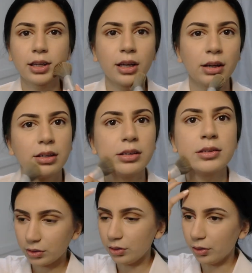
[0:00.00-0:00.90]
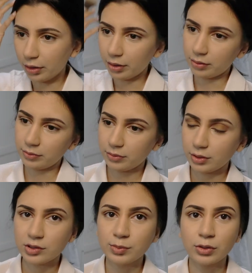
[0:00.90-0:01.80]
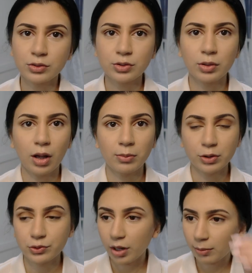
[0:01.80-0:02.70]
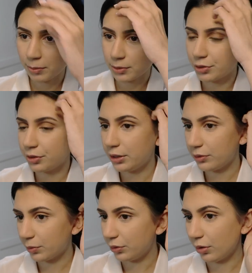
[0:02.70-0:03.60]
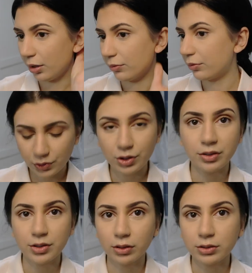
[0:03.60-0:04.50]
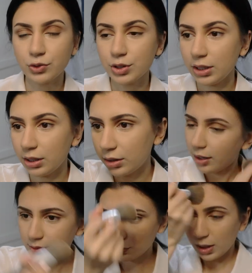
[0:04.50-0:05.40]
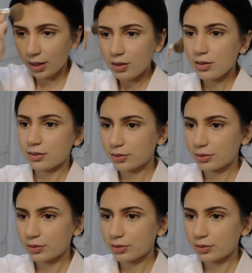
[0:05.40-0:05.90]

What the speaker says: and you're exposed to a lot more job opportunities when you have gerontology as well.